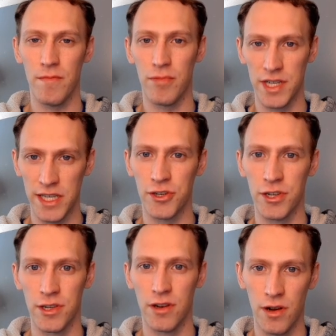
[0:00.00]

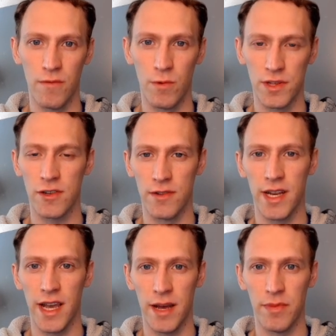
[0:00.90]
prediction of what's going to
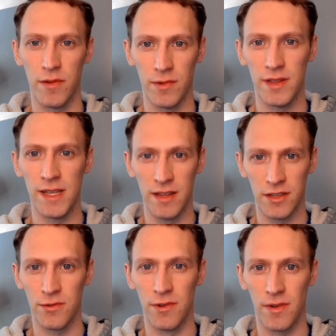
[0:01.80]
happen with the
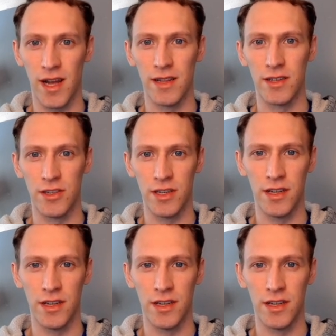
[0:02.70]
Electoral College